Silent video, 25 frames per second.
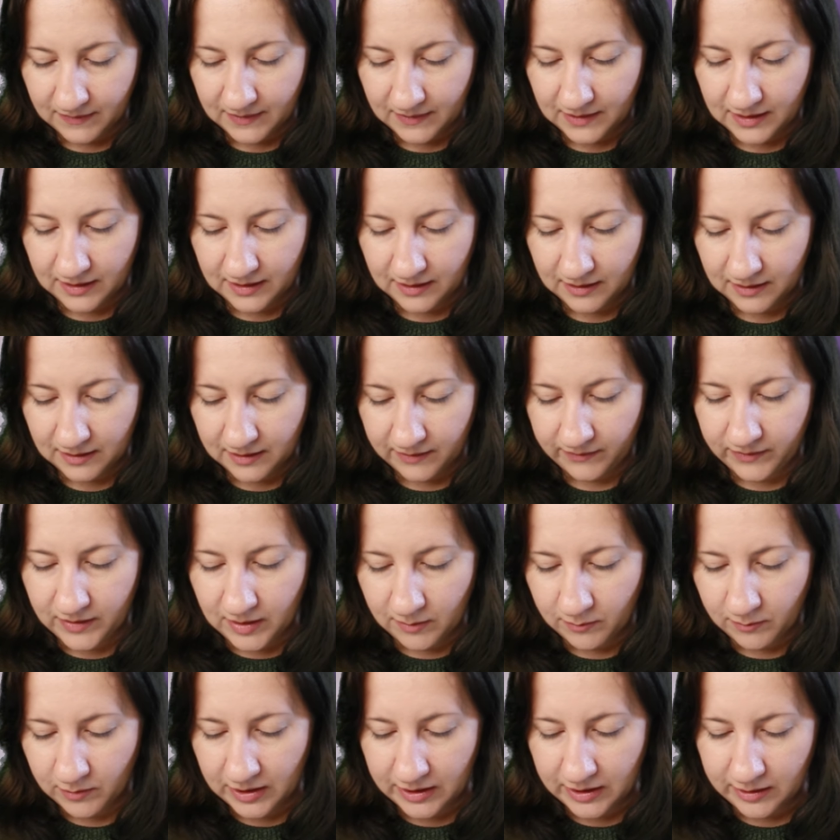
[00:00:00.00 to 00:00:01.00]
and give
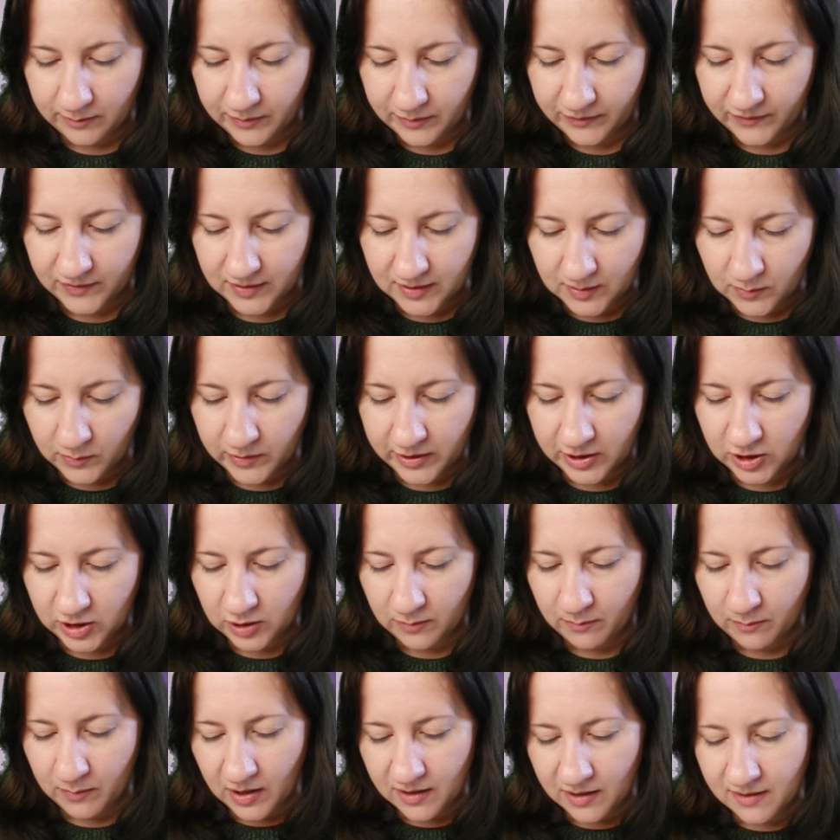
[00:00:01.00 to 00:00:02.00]
that one a little bit of a
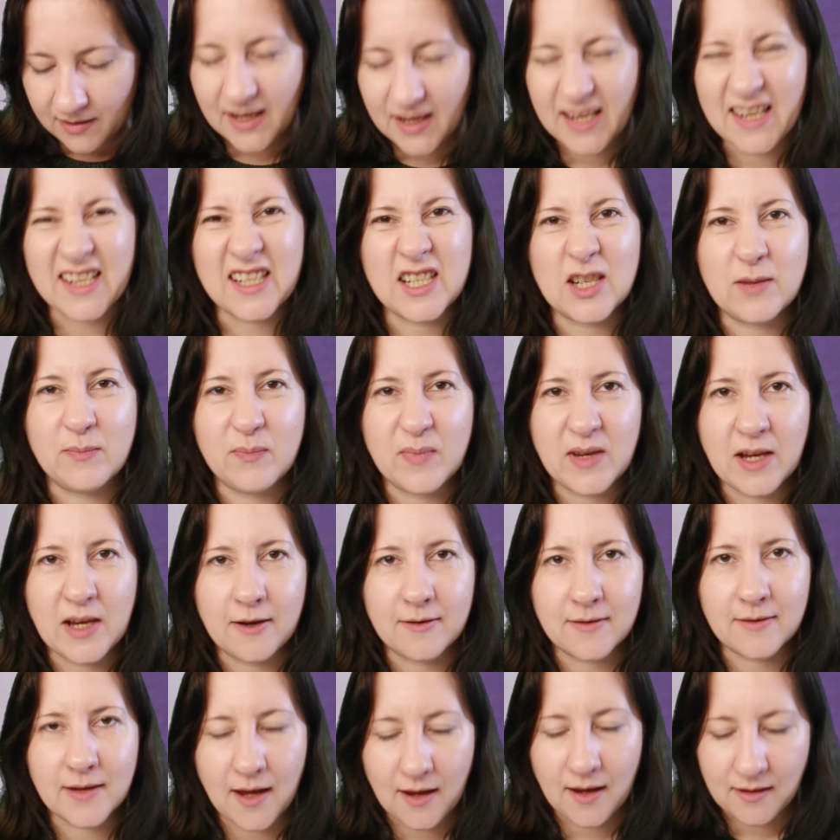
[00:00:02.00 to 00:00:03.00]
squish, but I think it should be
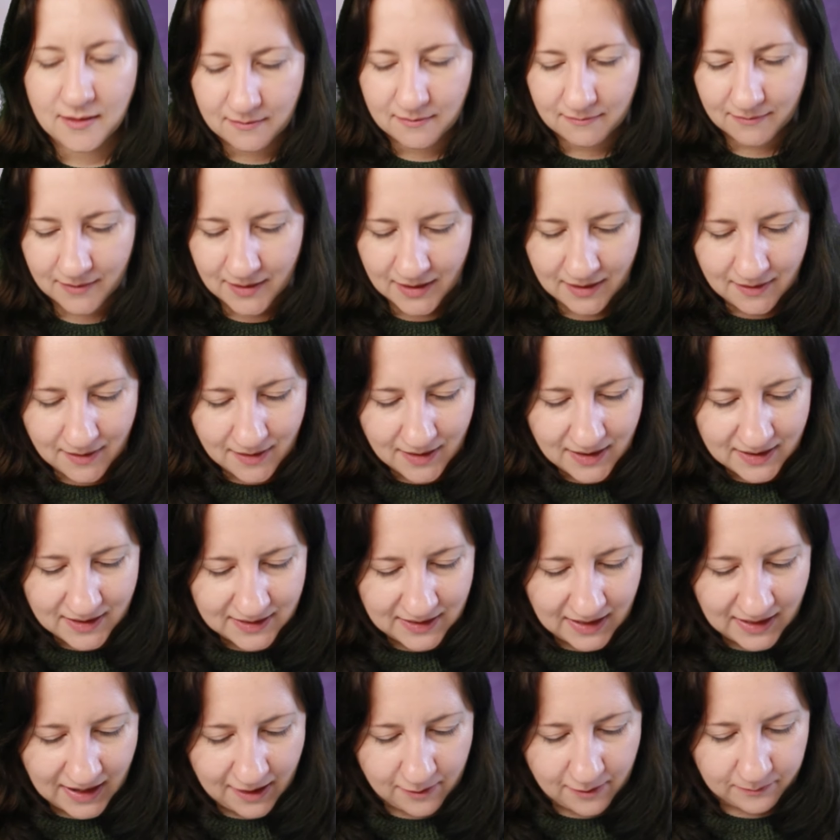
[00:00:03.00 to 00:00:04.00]
okay.
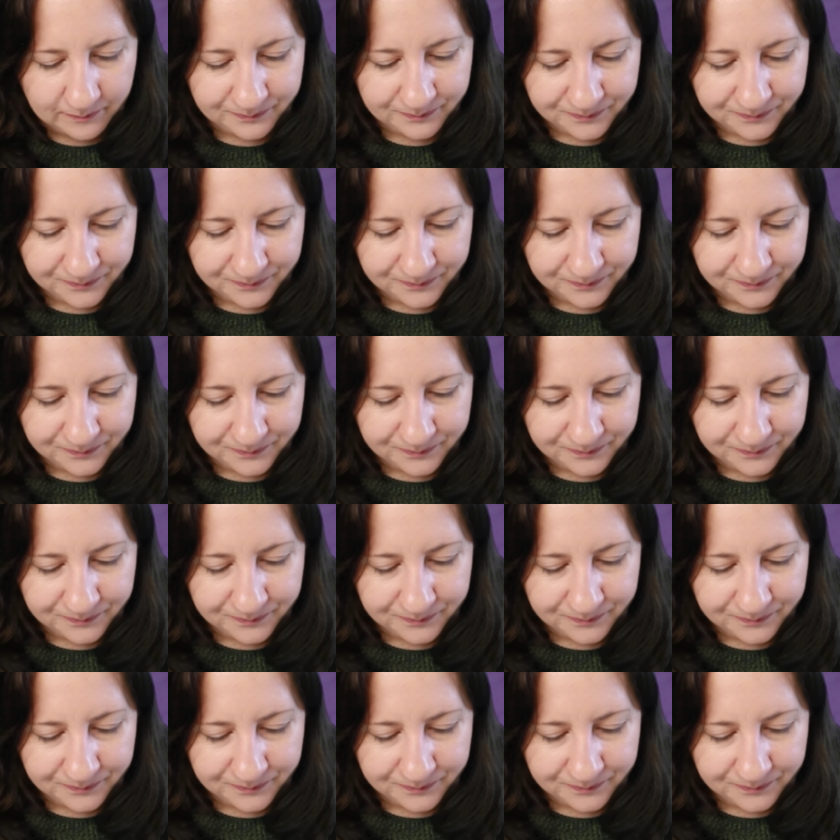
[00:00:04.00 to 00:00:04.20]
Now